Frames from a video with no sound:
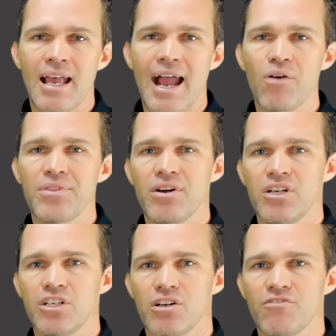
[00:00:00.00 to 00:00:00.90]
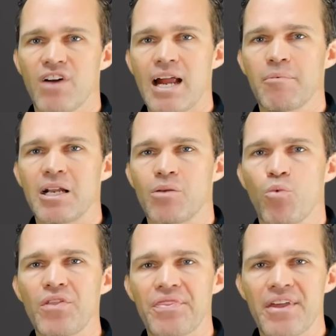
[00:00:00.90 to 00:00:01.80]
out there in your environment and
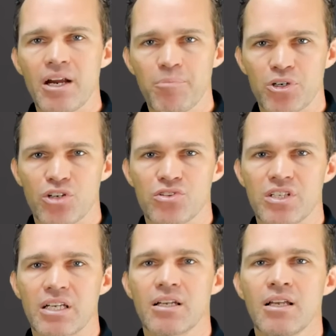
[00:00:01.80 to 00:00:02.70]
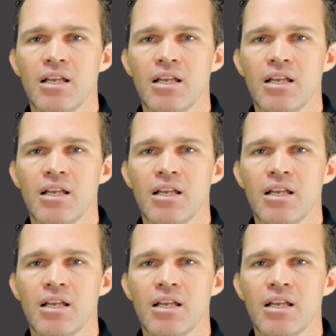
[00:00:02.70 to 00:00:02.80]
what they're producing.